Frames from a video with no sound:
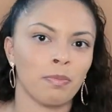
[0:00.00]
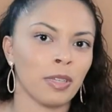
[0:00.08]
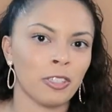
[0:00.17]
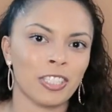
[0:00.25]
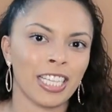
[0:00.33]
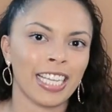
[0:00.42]

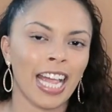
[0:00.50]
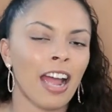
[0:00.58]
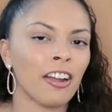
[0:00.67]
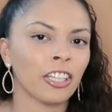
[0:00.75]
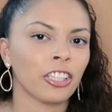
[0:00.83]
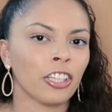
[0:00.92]
building
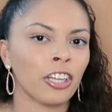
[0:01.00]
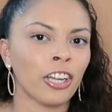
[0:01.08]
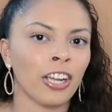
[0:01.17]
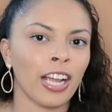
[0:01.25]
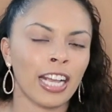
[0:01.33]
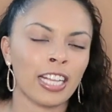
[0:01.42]

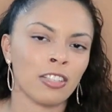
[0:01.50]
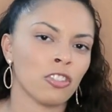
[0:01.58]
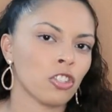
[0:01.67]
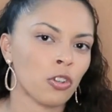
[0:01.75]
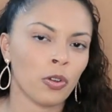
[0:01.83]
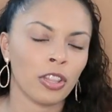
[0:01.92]
character
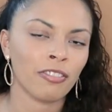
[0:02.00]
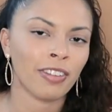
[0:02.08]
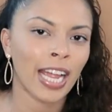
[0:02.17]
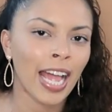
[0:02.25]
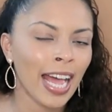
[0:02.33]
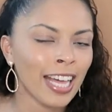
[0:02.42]
and showing the
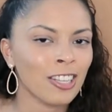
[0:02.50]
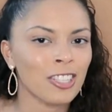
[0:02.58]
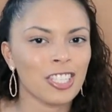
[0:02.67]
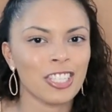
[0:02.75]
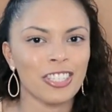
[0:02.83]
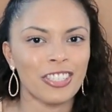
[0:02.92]
right
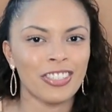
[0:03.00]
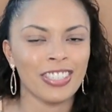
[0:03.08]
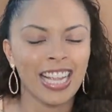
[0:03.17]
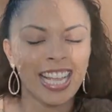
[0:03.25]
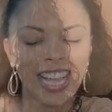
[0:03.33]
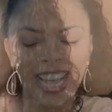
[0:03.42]

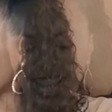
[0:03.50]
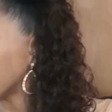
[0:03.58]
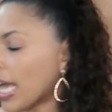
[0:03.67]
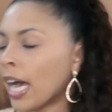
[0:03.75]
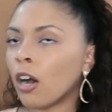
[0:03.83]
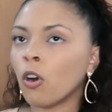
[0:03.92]
attitude.
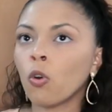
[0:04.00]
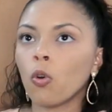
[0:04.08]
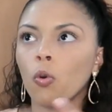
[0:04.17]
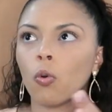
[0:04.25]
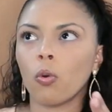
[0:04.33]
Now,